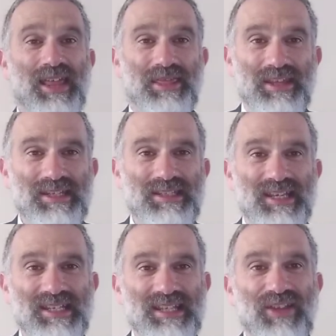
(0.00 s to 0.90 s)
This
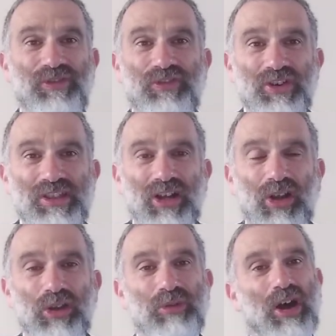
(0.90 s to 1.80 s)
is a further
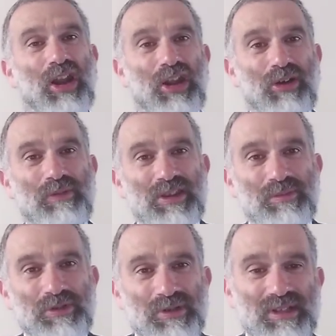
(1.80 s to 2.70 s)
clue, along with the
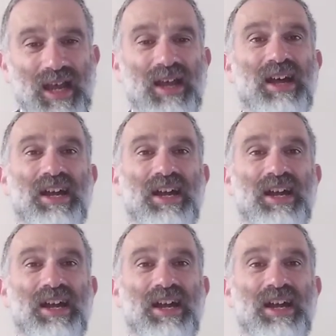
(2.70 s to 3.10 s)
mezuzah,